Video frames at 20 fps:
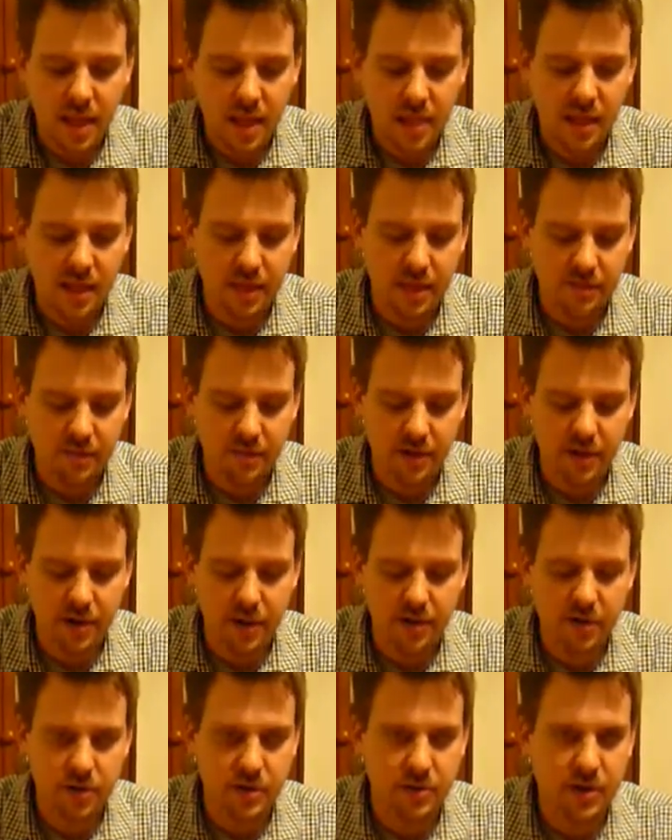then the
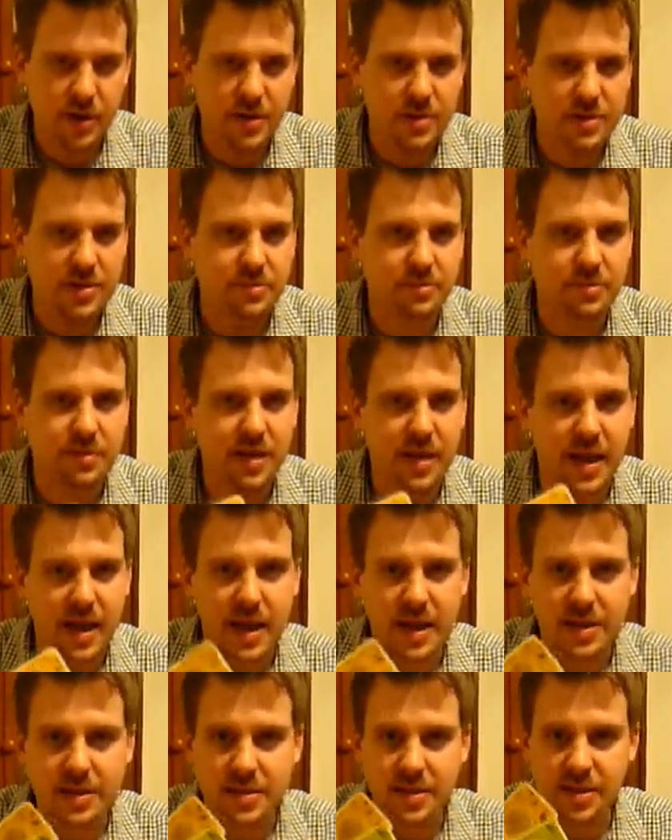player who simply
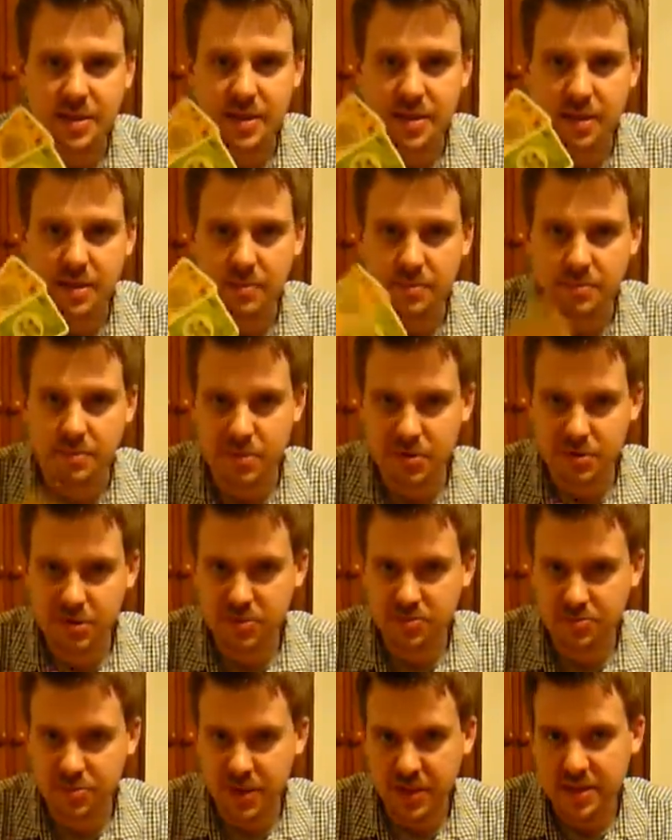has the most
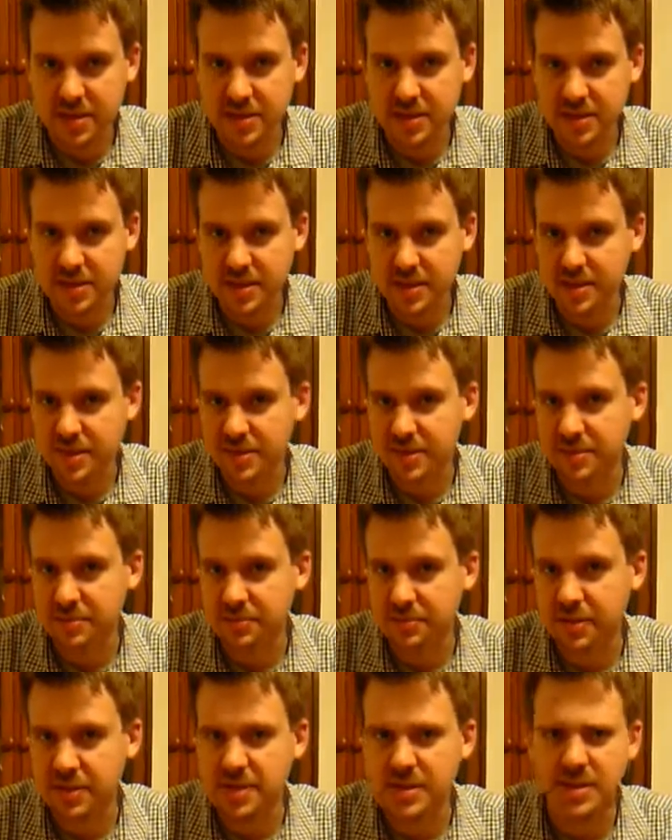bids gets the
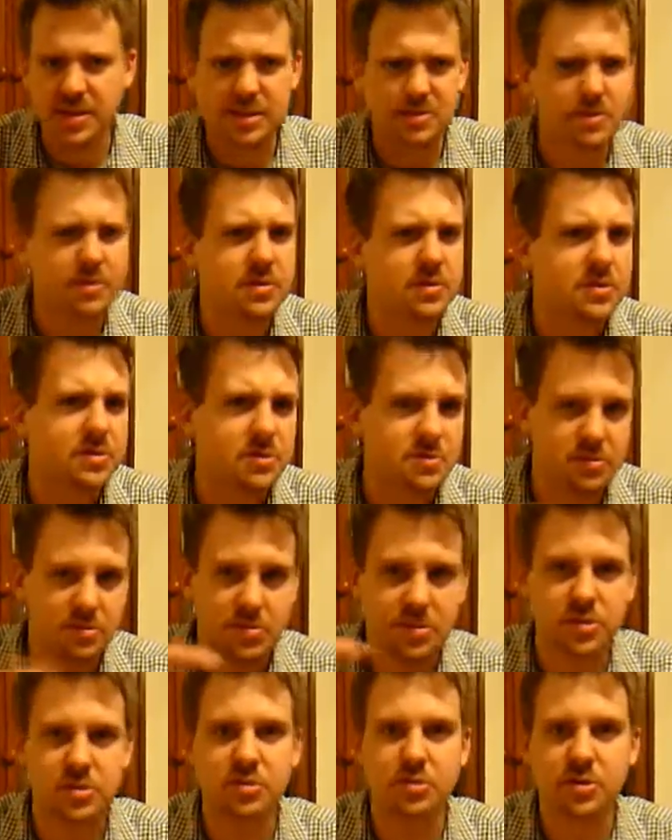place, as opposed to a
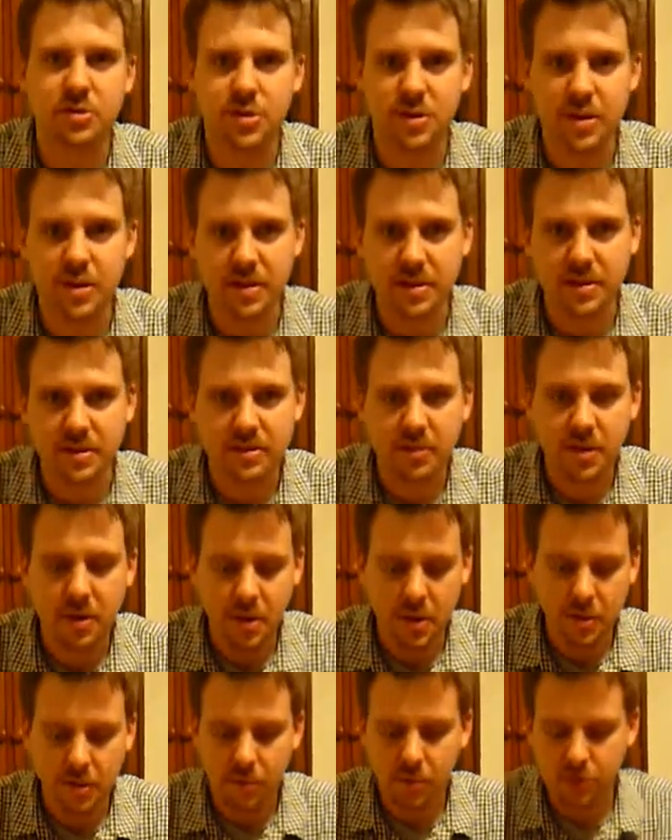majority and
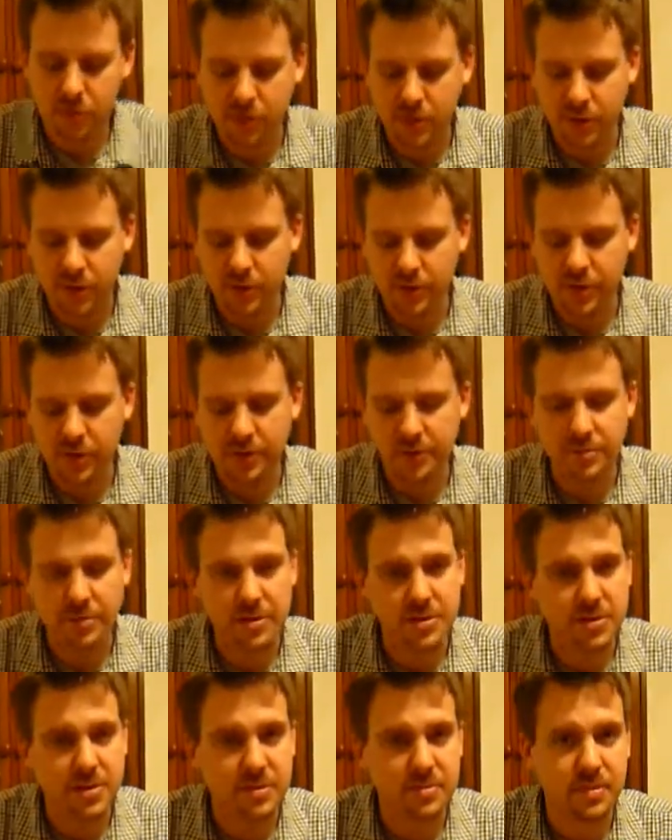more than all the other
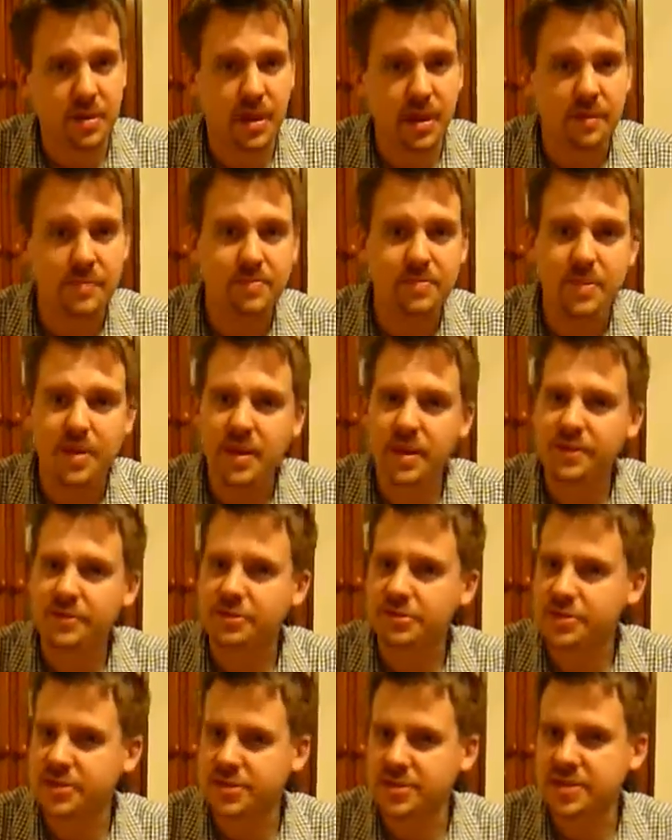players combined. If
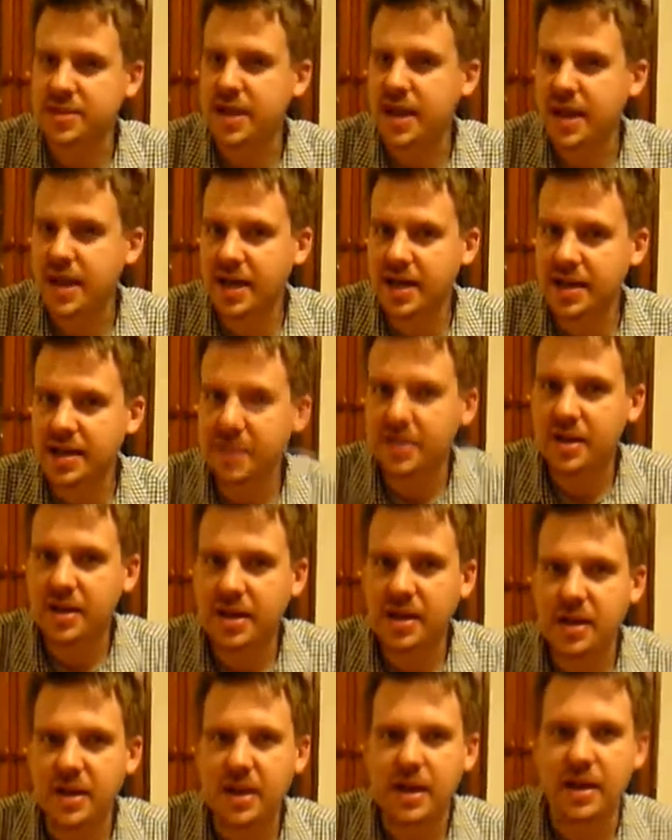there's a tie,
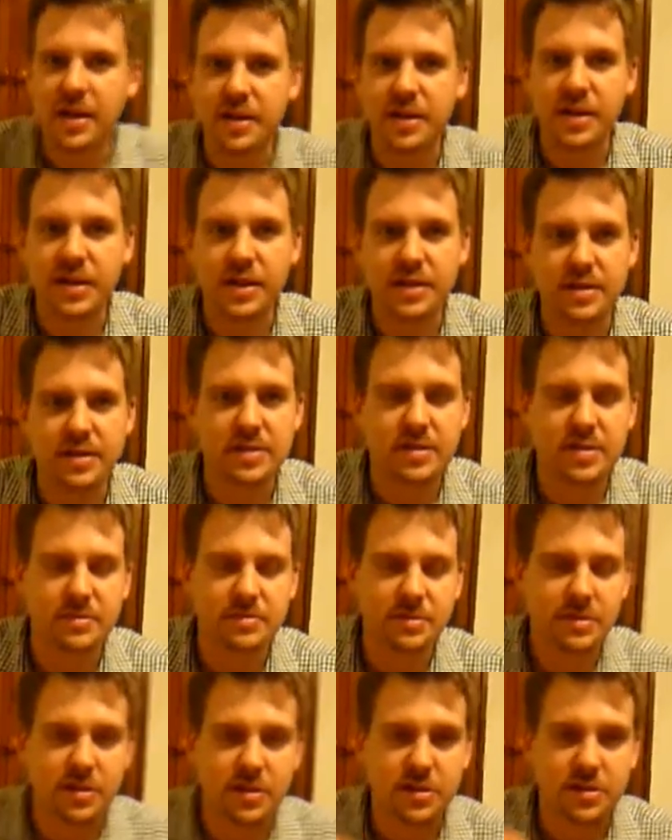then it
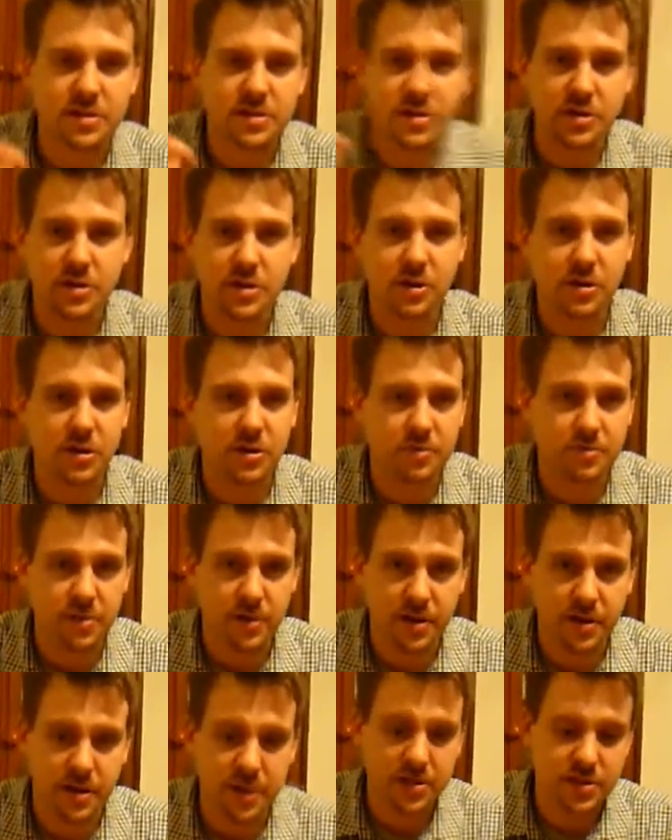simply goes to the current
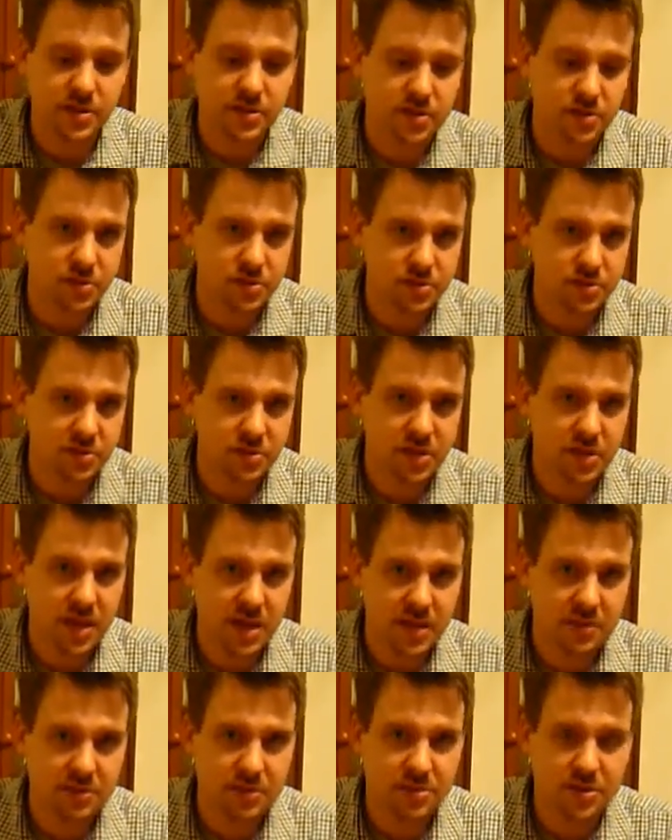player gets to choose where the
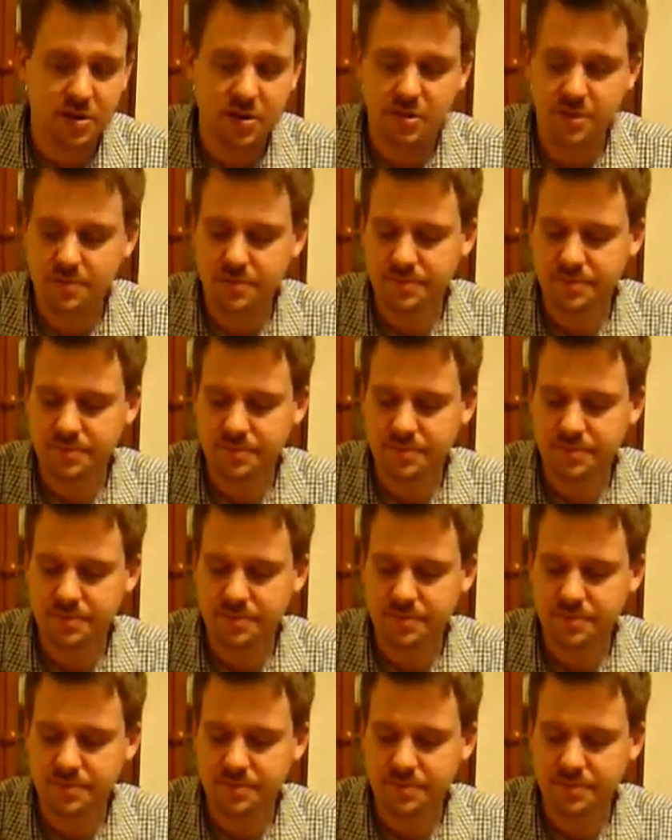camels go.